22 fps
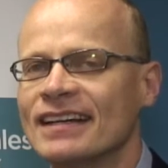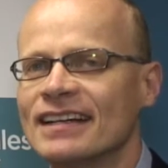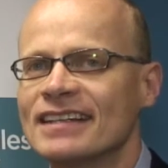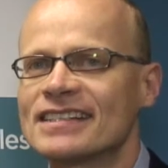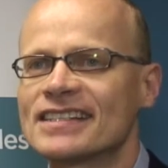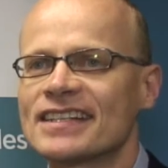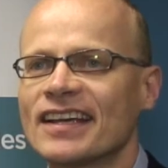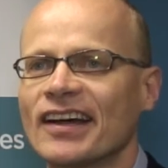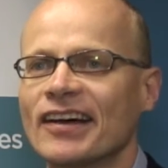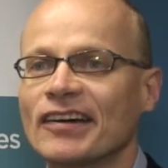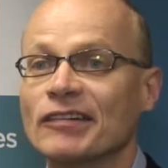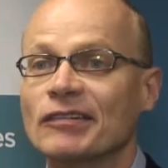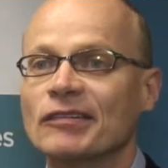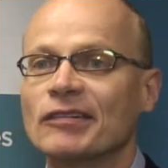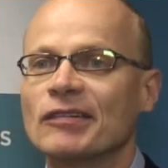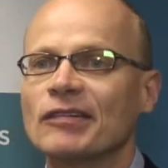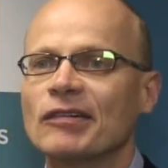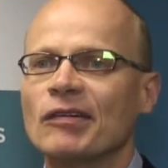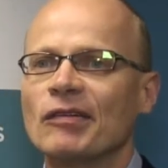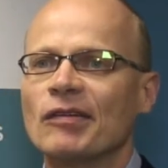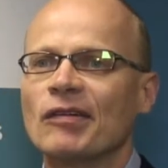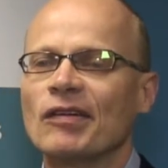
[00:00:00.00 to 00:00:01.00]
So
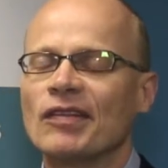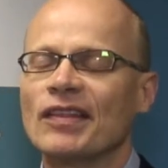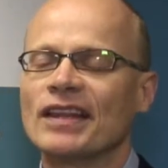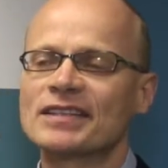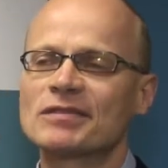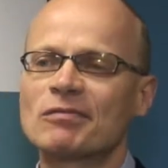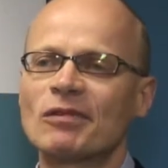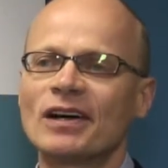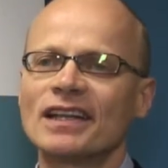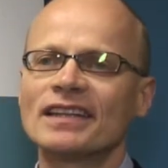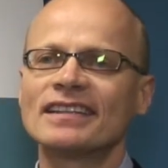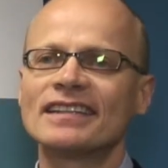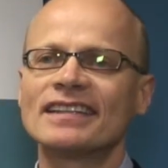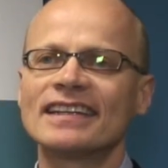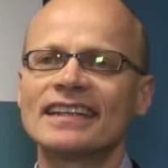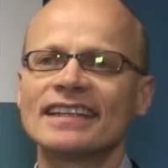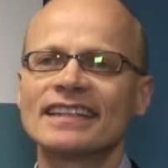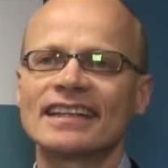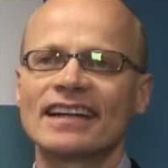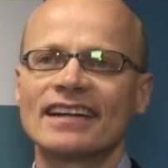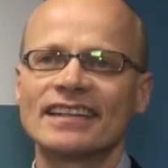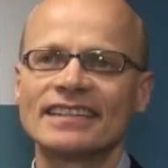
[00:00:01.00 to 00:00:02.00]
there's one
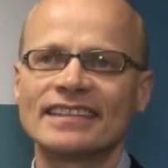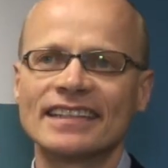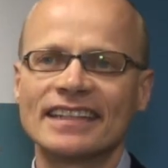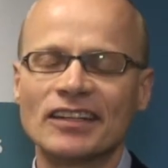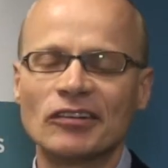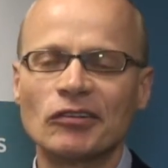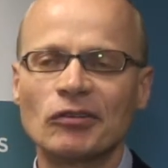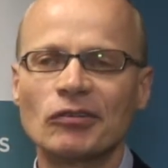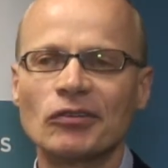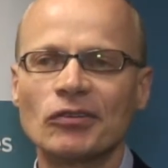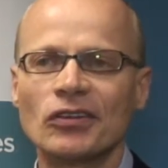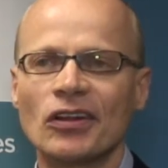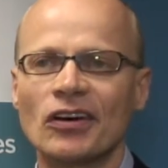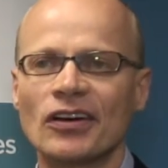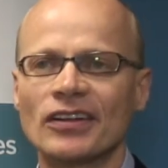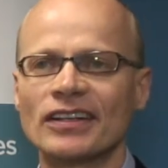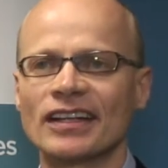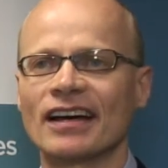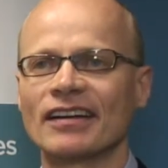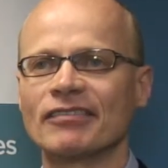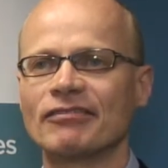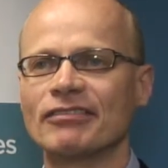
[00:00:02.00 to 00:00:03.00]
thing that I think all
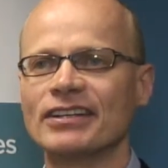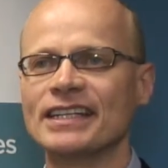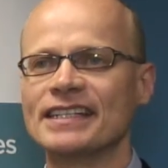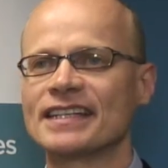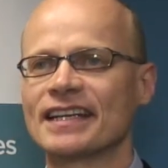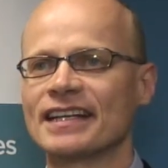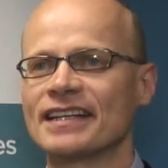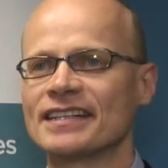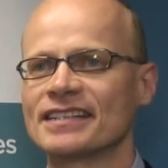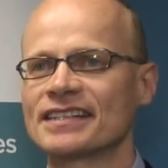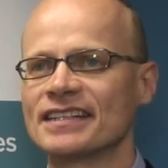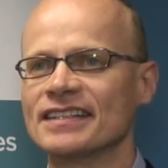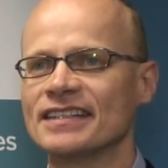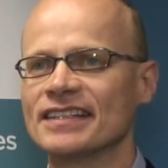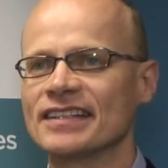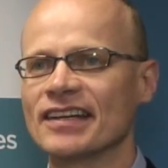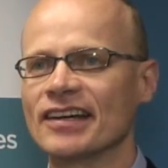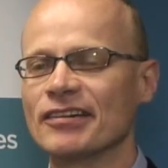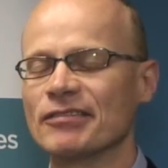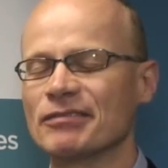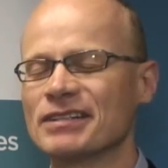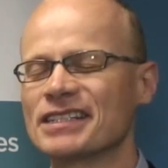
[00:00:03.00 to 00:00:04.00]
online retailers can
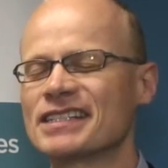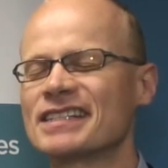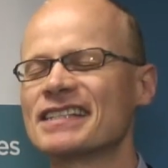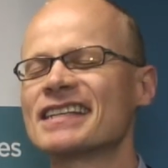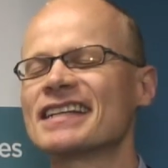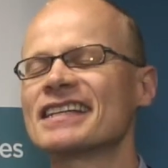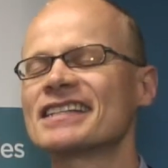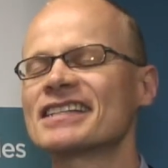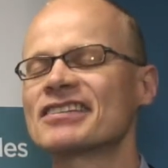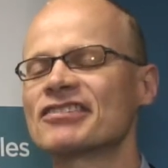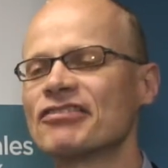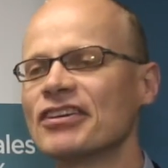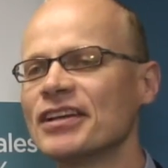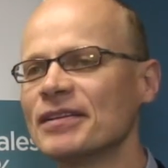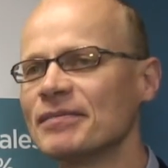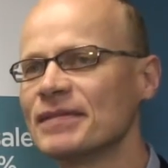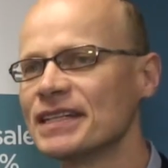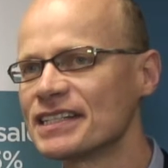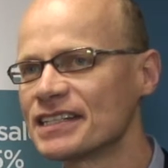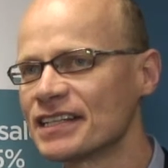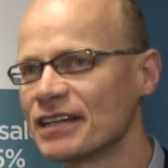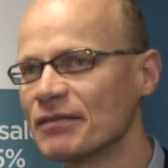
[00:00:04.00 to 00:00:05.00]
do, which is
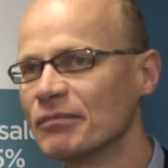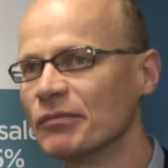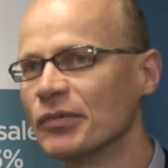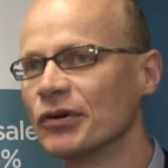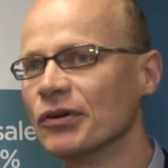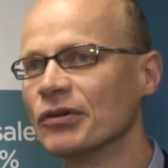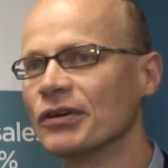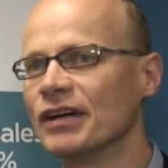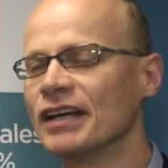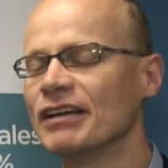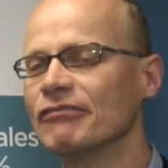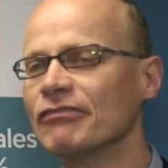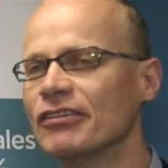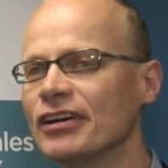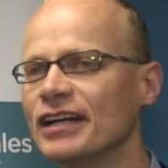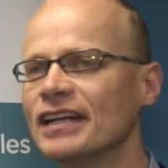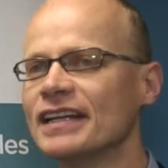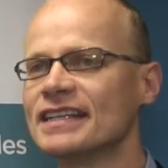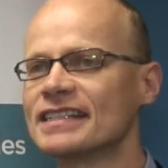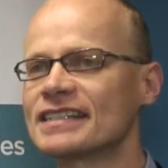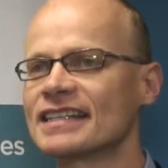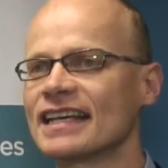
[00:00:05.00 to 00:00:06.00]
extremely simple. It
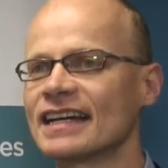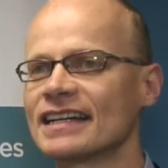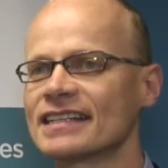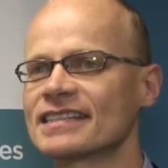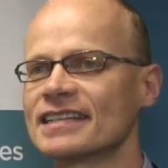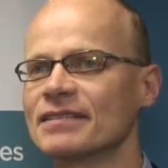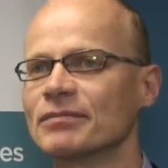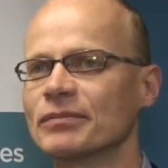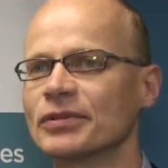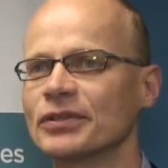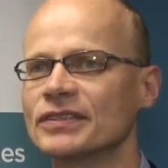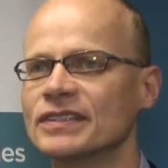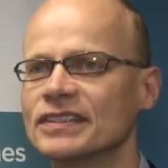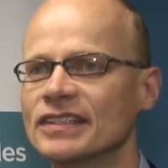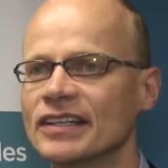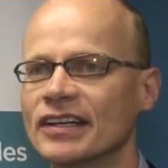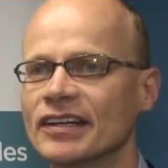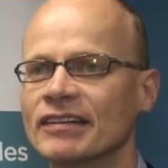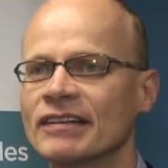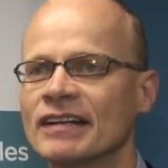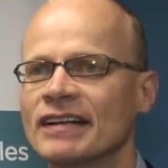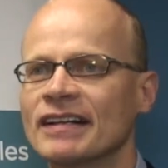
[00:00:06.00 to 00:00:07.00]
really is that simple to
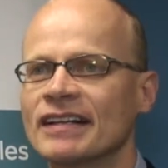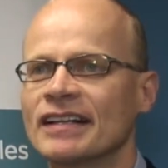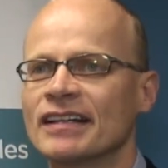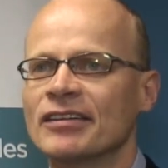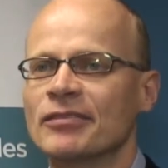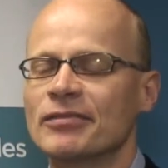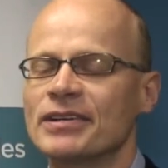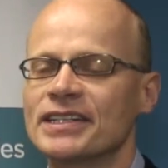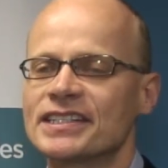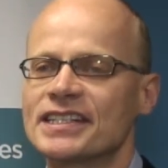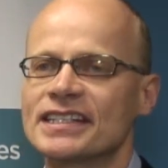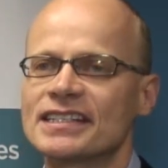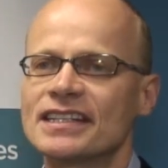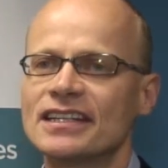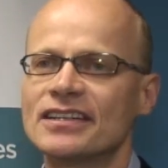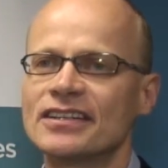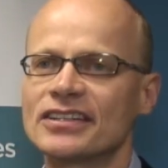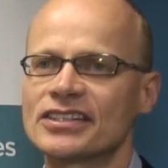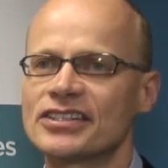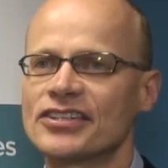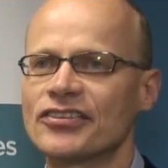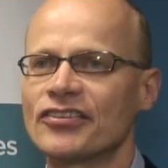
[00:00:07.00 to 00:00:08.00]
do, which is
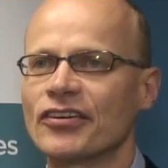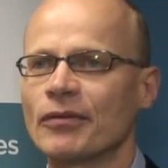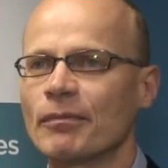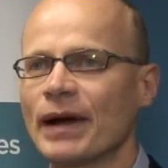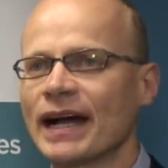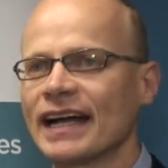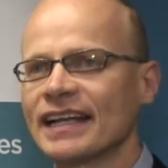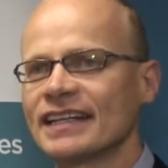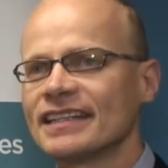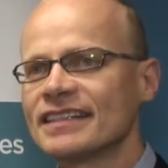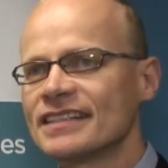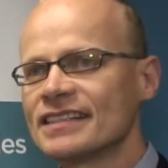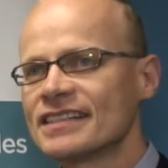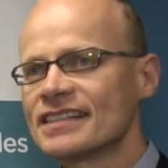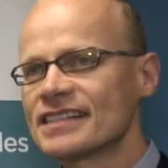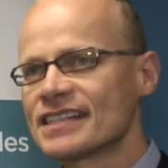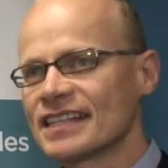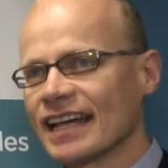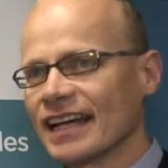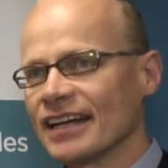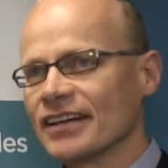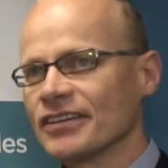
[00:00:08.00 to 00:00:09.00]
look to your abandoned
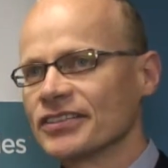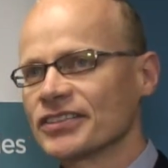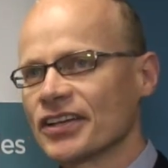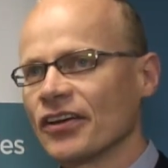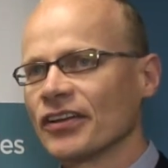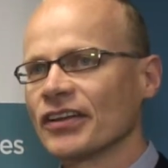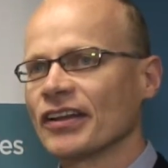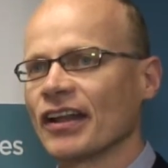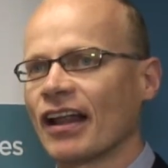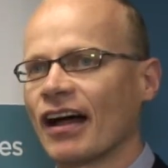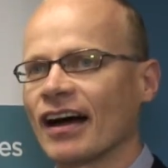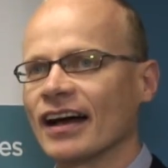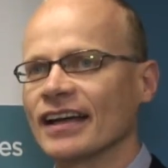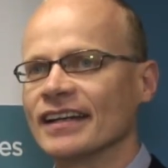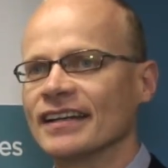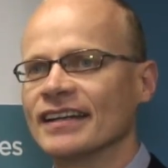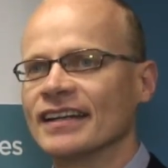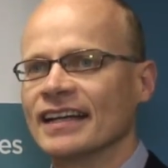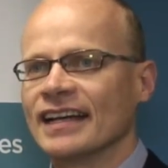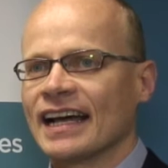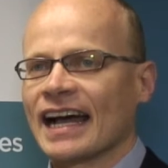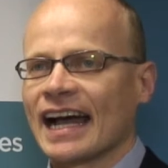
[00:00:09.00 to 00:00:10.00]
sales
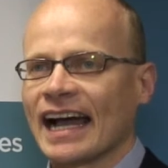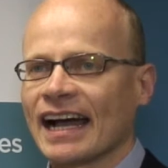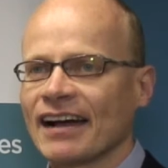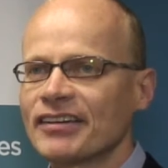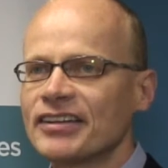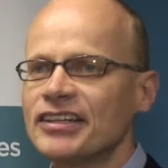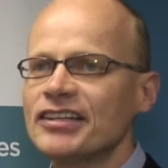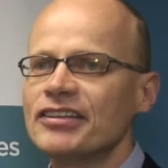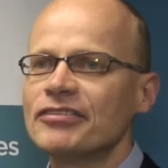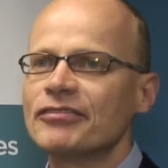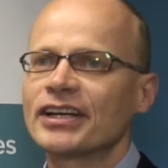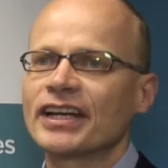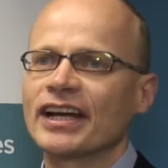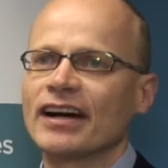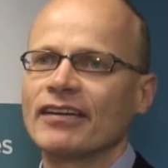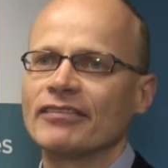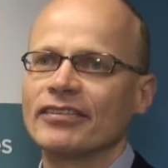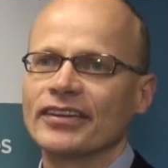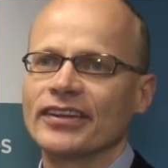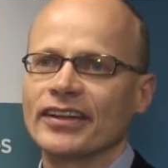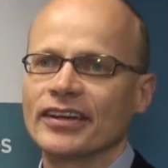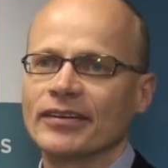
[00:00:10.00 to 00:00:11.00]
online. How can you
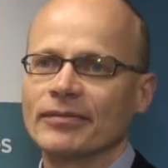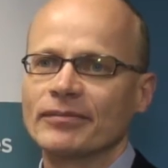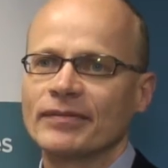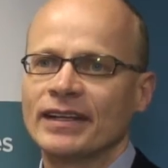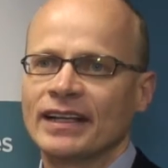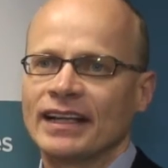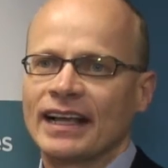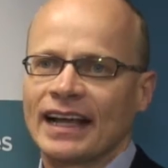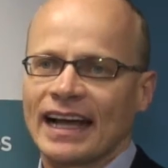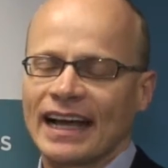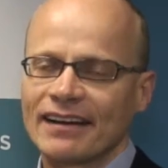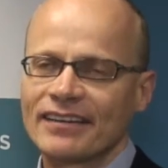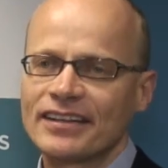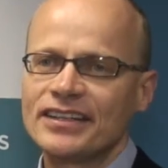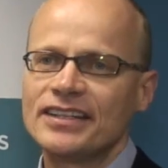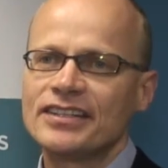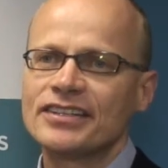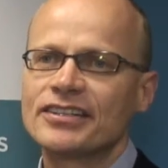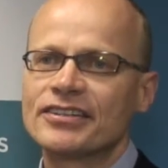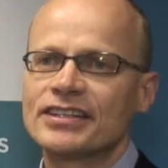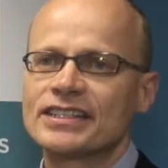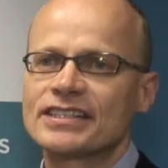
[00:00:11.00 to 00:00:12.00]
recover them? How
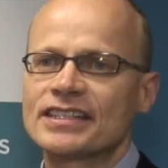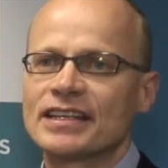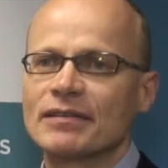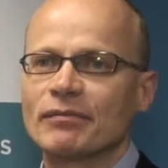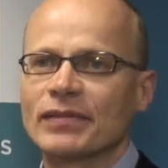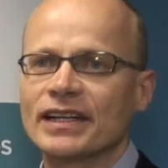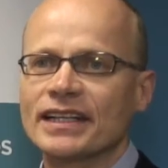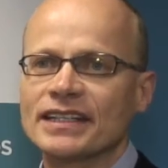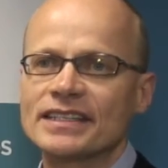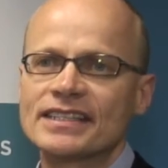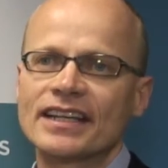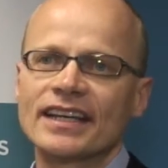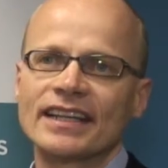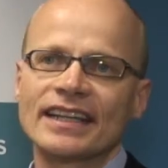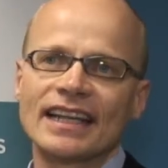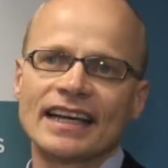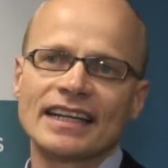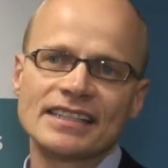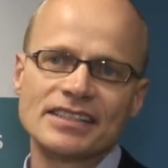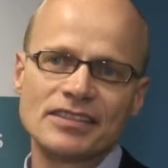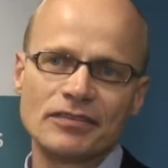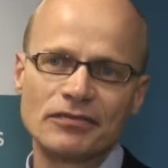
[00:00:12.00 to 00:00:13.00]
can you do it simply and turn
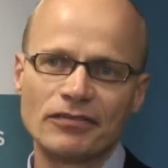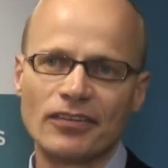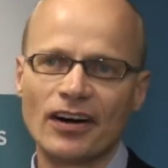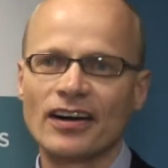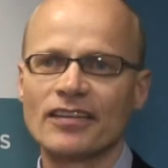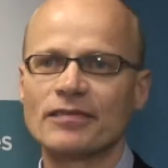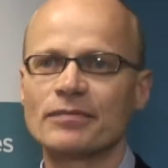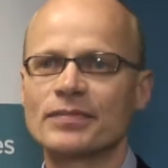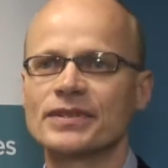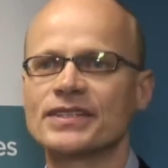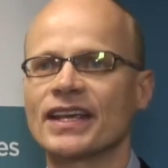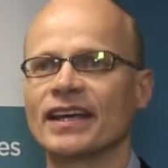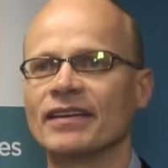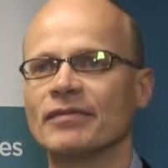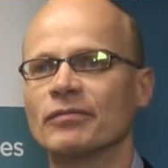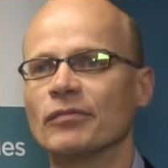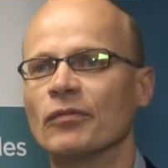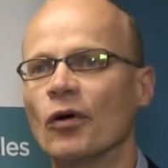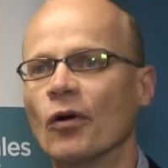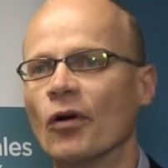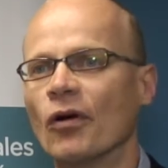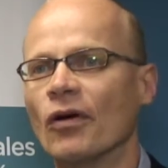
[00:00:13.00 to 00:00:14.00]
that into
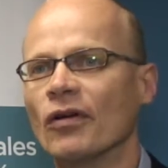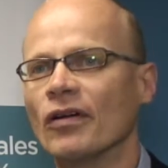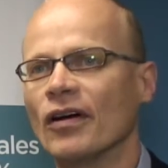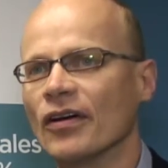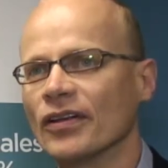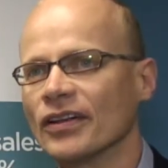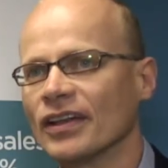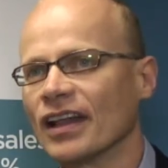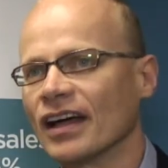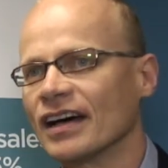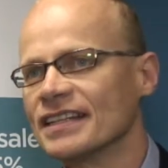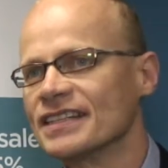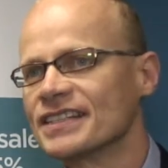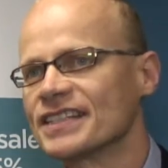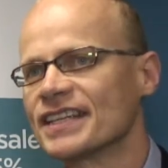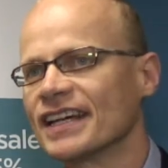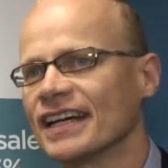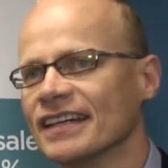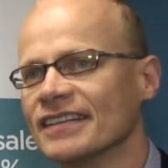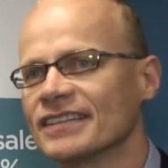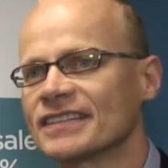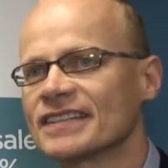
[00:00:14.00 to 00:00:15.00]
5% more online
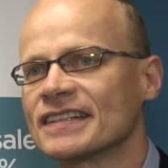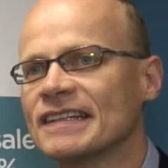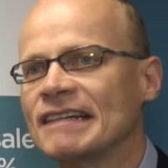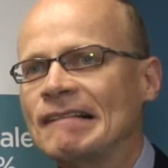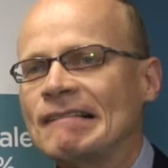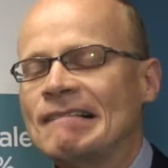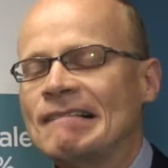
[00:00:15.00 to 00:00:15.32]
sales?